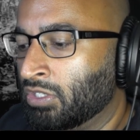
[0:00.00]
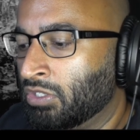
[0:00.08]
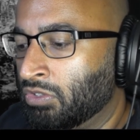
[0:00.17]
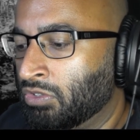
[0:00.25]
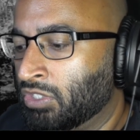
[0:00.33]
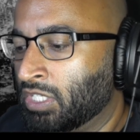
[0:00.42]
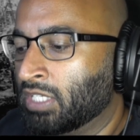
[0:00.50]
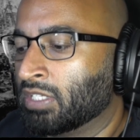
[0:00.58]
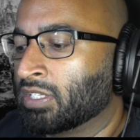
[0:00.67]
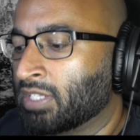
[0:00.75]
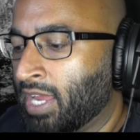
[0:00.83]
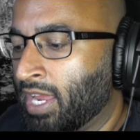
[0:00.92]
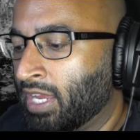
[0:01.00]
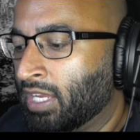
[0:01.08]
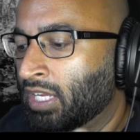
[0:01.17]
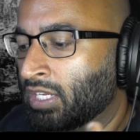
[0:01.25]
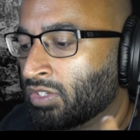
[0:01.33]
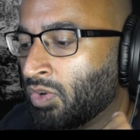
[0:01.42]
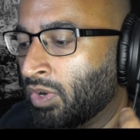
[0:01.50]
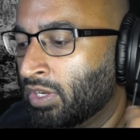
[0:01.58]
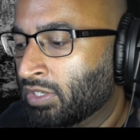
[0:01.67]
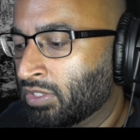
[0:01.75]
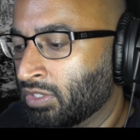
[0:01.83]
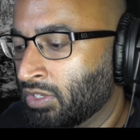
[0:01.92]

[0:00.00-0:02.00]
to Jesus saying he's going